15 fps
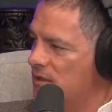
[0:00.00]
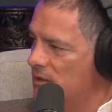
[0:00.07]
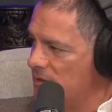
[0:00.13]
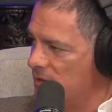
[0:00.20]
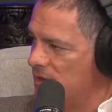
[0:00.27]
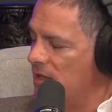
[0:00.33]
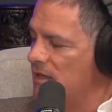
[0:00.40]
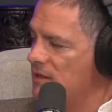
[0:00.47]

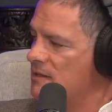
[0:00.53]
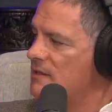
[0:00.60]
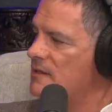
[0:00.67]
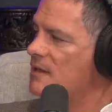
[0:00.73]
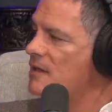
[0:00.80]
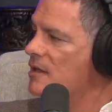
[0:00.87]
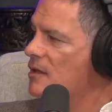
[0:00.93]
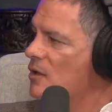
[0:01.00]
case
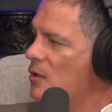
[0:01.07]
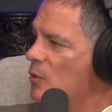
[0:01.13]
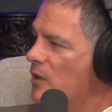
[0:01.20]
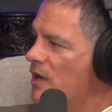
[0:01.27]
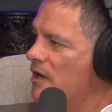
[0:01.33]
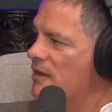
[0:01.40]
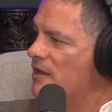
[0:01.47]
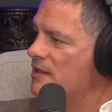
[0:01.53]

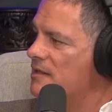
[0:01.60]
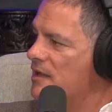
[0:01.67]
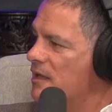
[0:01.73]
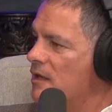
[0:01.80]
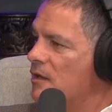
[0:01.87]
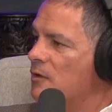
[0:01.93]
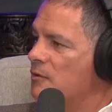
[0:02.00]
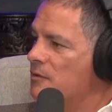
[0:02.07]
where they
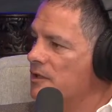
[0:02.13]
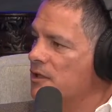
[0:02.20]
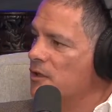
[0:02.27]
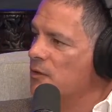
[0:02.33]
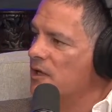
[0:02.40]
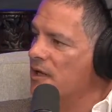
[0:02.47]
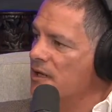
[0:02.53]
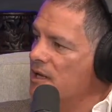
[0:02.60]
said,
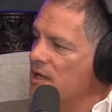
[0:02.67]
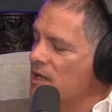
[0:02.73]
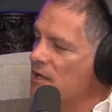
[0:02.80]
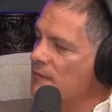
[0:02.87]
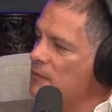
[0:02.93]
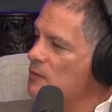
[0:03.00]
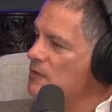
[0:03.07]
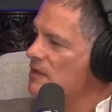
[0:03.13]

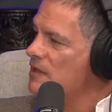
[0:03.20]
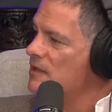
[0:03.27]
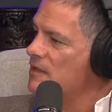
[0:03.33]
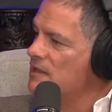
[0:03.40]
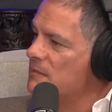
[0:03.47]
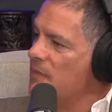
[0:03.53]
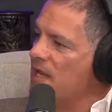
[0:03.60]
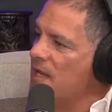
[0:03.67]
if you see
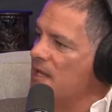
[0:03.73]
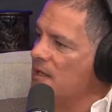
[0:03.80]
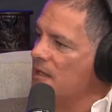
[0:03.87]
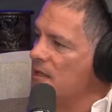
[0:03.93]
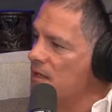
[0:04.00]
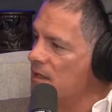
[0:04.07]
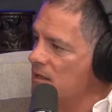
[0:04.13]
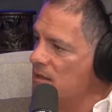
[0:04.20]
this
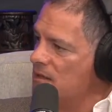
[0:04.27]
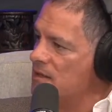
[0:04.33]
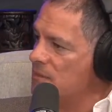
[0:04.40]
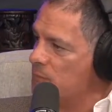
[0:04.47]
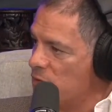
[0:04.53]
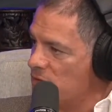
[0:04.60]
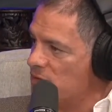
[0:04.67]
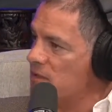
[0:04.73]
man, this
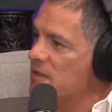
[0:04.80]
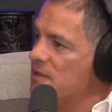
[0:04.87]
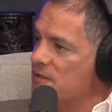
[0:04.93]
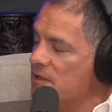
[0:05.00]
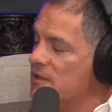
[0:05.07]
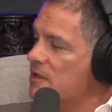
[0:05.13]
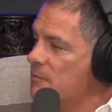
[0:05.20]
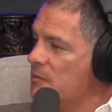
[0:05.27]
person has
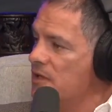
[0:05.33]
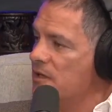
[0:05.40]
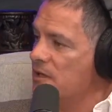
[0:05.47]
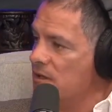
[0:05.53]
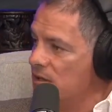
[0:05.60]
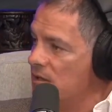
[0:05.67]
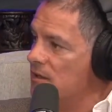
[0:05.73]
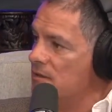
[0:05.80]
just
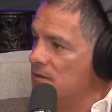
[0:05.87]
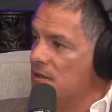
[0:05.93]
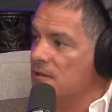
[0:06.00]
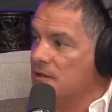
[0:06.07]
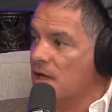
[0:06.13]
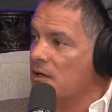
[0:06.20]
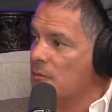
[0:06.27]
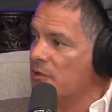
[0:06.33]
committed a
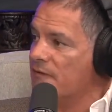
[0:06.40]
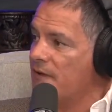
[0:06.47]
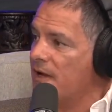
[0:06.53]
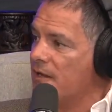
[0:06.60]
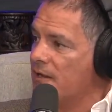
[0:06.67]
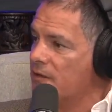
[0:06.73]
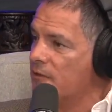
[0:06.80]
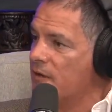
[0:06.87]
terrible
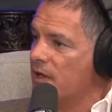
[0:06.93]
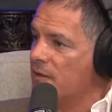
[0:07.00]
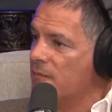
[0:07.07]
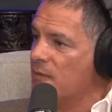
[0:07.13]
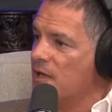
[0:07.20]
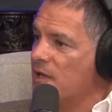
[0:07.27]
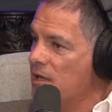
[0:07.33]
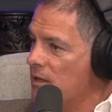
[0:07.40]
violent
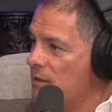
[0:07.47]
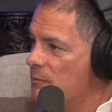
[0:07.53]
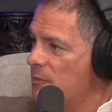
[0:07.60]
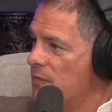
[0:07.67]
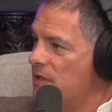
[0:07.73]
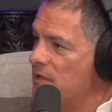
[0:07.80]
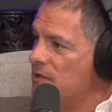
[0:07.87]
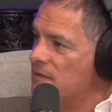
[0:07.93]
crime,
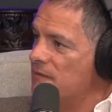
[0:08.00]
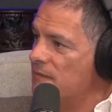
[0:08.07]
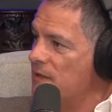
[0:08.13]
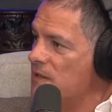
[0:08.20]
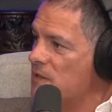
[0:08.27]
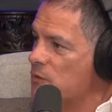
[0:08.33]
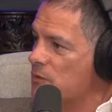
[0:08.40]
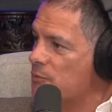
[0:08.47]
but his
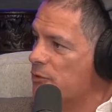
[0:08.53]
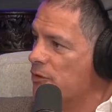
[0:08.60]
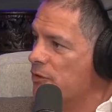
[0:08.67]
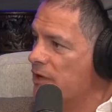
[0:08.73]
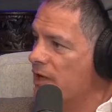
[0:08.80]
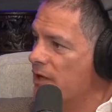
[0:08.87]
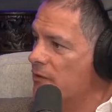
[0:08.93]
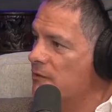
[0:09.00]
face was
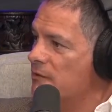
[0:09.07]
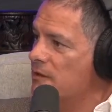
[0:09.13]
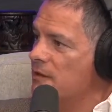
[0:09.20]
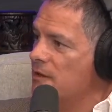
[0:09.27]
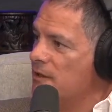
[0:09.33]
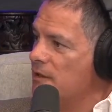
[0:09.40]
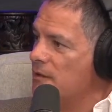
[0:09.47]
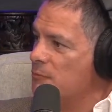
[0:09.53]
blurred out
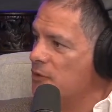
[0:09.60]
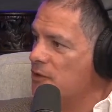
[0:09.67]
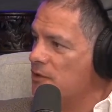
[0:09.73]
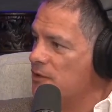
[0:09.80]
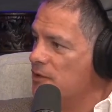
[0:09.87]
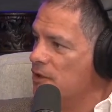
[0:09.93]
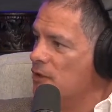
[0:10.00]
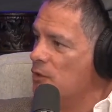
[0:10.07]

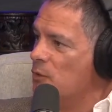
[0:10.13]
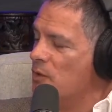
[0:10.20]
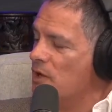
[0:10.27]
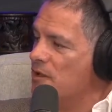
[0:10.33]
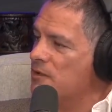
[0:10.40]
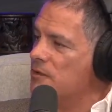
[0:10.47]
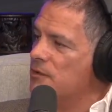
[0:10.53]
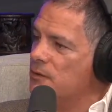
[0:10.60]
because you didn't
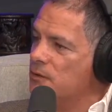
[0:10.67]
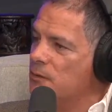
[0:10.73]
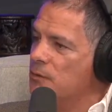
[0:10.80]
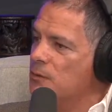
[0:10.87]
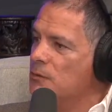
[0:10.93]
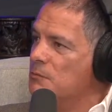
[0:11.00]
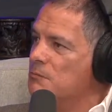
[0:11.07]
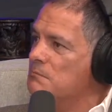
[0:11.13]
want
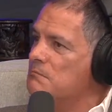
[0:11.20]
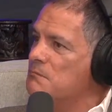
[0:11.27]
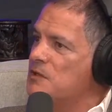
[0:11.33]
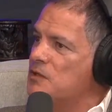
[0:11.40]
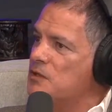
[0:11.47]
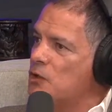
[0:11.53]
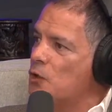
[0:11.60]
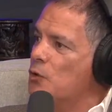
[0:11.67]
to
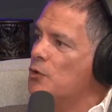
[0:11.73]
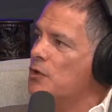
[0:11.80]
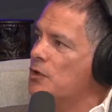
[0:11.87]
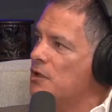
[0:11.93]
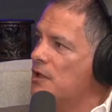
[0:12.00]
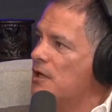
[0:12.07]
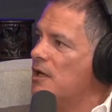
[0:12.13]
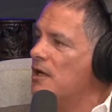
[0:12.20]
stoke
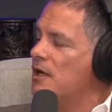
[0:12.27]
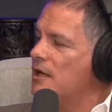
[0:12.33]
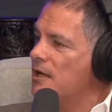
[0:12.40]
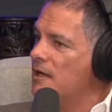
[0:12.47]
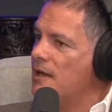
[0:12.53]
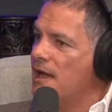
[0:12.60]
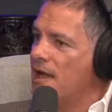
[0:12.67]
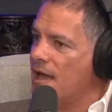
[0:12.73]

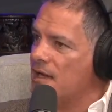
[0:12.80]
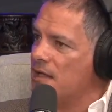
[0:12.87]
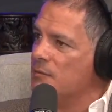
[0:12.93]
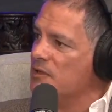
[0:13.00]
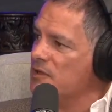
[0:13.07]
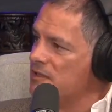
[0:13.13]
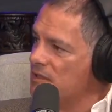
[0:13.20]
animus